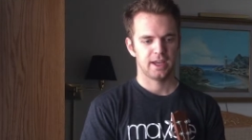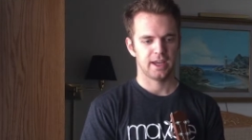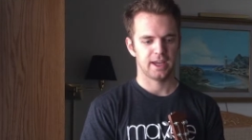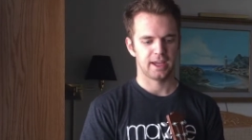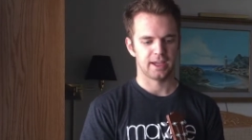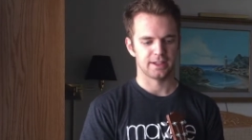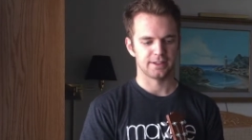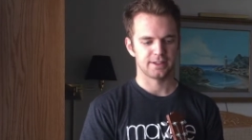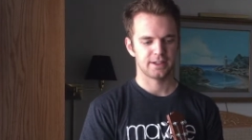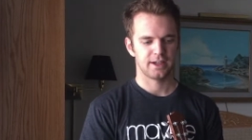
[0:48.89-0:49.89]

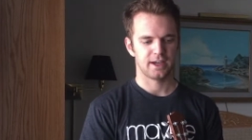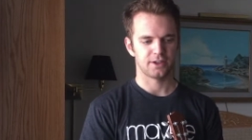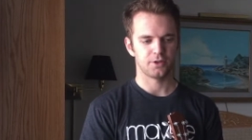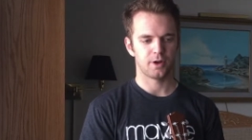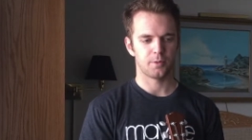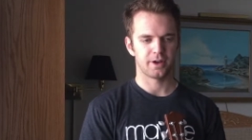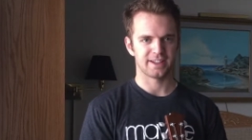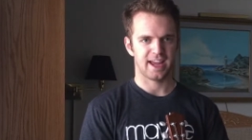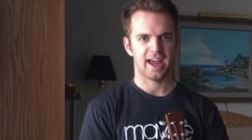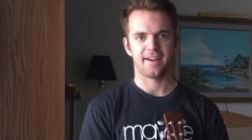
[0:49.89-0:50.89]
And I knew I wanted
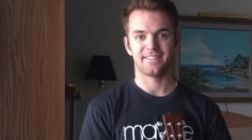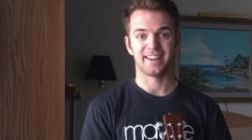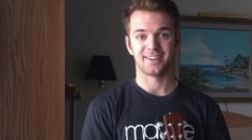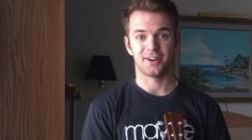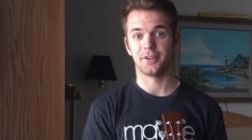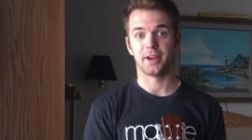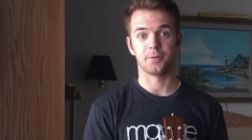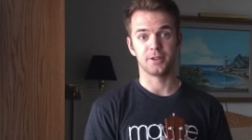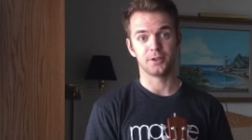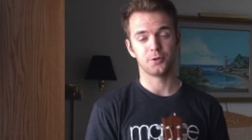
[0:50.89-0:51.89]
to have like all that
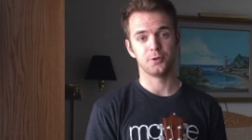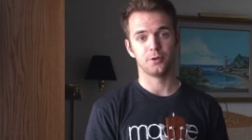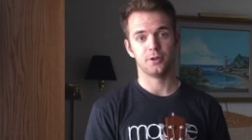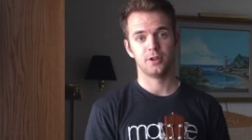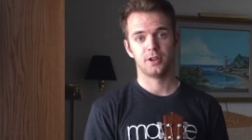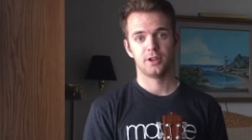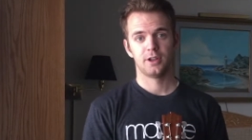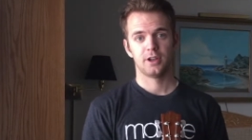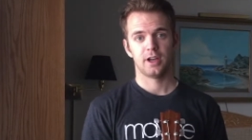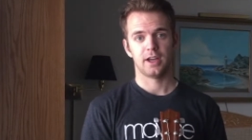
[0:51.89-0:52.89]
really cool
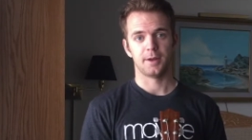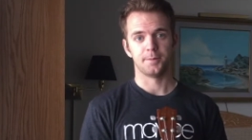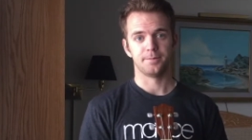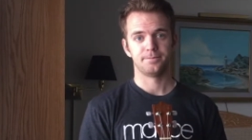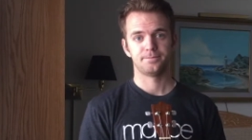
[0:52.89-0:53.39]
um,